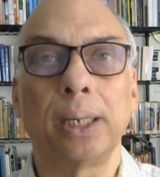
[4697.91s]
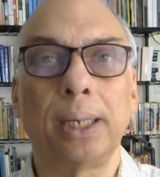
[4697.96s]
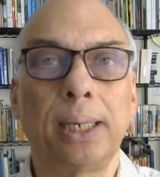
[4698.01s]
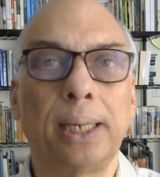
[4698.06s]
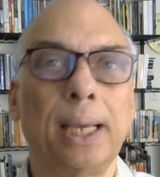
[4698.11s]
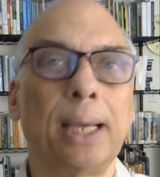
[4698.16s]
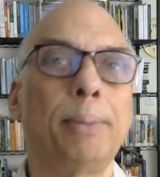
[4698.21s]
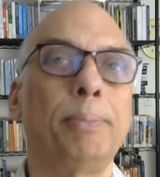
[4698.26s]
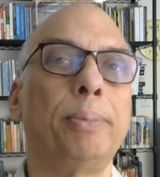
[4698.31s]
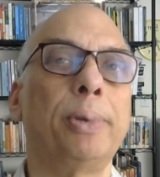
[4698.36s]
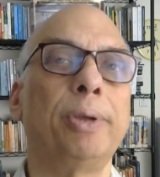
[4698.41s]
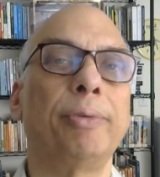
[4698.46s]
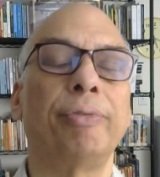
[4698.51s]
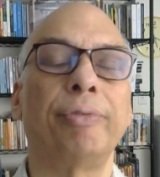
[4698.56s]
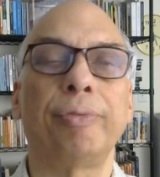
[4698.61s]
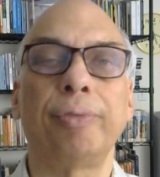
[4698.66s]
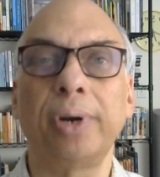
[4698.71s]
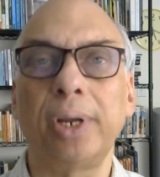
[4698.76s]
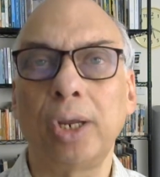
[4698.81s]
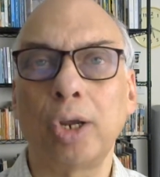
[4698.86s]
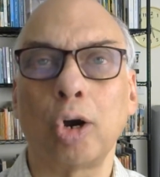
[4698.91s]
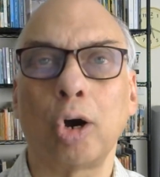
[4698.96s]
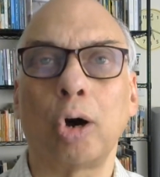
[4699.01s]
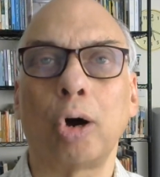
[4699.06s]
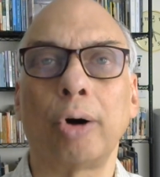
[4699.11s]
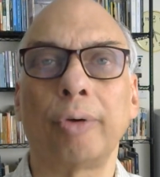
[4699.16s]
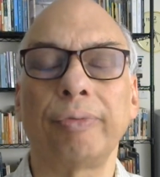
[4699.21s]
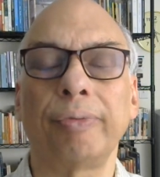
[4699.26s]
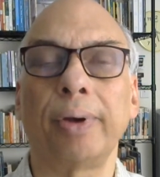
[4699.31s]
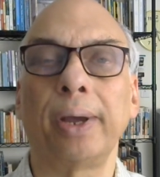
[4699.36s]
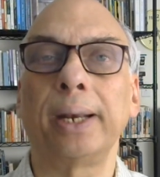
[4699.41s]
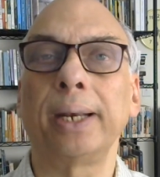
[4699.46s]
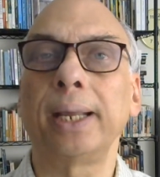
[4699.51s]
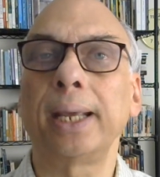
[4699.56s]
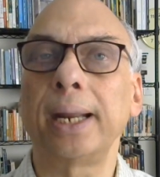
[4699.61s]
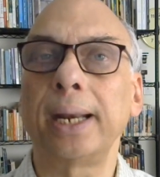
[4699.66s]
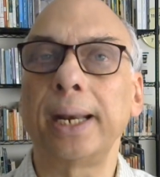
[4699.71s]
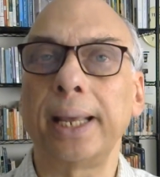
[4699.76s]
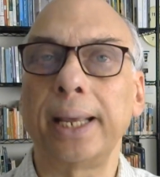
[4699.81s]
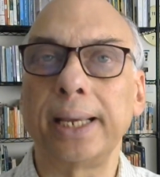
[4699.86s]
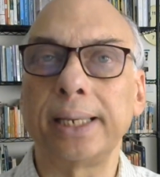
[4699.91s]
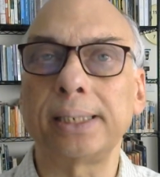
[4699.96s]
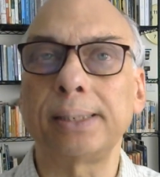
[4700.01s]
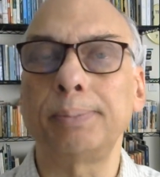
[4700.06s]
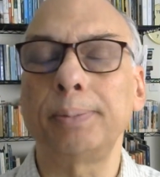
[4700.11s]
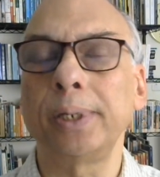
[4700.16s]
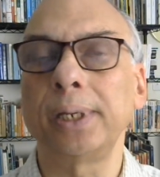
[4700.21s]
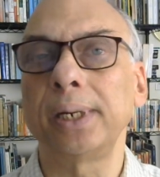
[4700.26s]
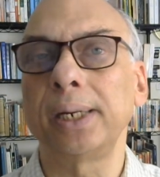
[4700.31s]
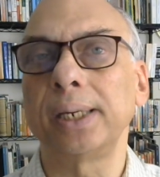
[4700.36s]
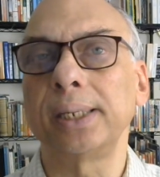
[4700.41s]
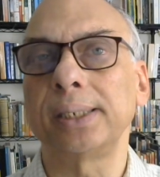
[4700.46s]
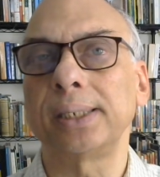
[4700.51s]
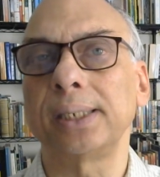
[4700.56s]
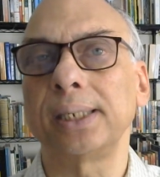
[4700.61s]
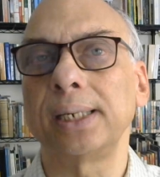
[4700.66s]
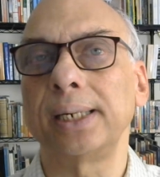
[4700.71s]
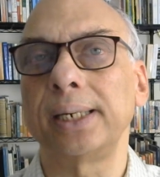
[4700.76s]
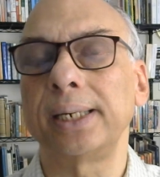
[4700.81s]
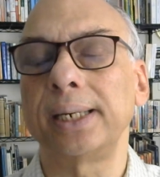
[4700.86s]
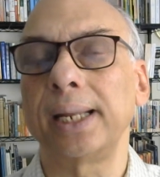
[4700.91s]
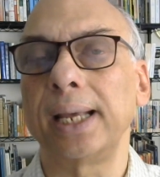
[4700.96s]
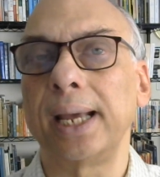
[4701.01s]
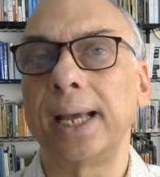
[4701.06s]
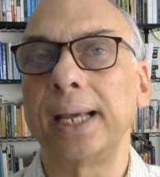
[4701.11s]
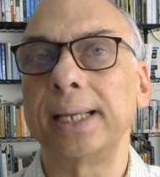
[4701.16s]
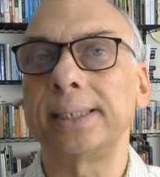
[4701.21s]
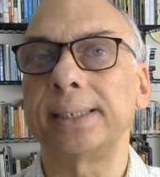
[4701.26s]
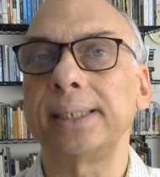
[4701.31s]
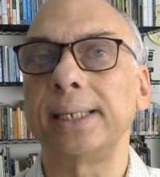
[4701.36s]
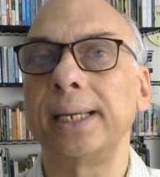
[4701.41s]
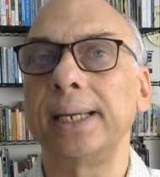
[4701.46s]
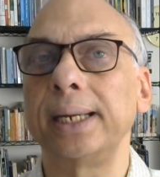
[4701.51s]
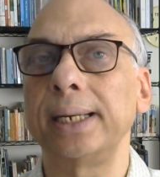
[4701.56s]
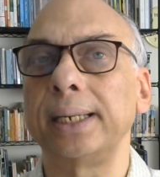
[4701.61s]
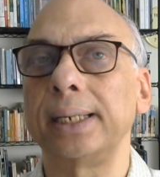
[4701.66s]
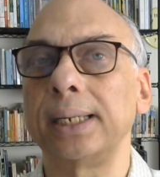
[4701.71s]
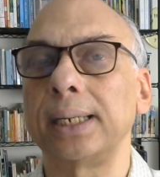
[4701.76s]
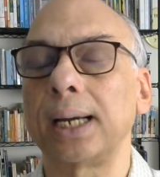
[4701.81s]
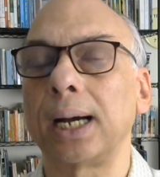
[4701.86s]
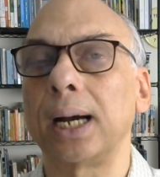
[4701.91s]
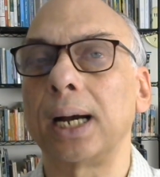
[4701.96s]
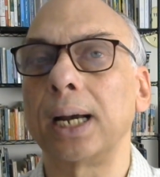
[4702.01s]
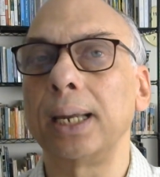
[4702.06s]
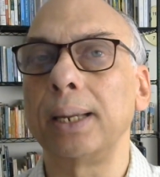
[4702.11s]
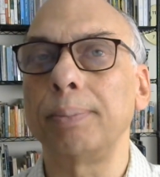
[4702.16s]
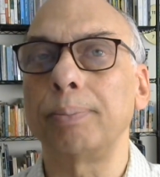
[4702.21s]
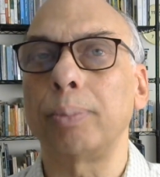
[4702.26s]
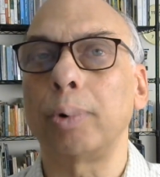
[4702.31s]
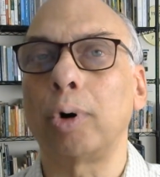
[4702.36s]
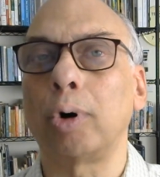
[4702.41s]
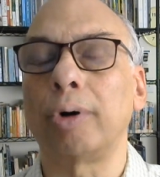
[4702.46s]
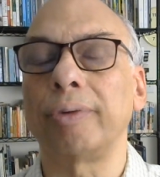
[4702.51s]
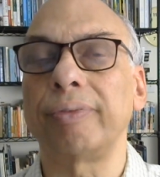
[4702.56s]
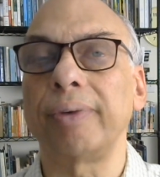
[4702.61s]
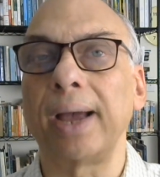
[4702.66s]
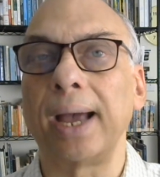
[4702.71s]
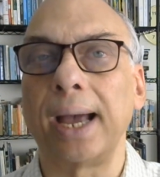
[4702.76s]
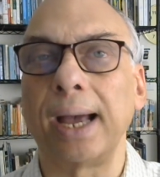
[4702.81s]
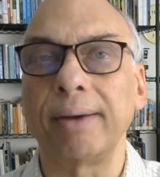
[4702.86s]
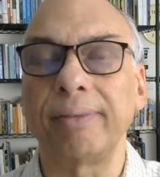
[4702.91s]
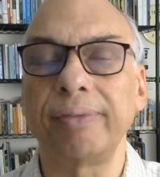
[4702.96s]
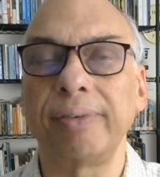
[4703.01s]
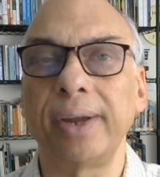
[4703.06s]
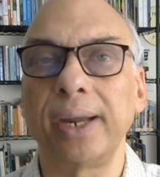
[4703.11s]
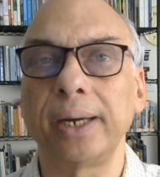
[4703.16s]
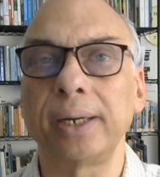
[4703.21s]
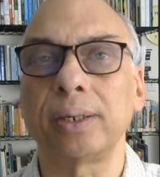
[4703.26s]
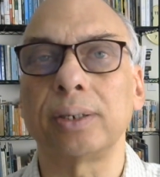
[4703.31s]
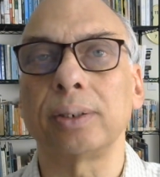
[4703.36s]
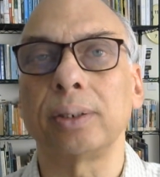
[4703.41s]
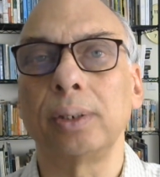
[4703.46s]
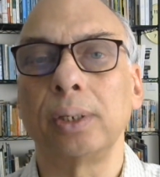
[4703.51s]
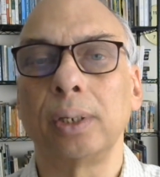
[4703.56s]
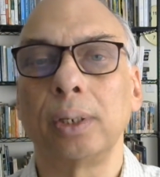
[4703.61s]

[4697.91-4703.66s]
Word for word: can be free of and can experience it as a type of affect,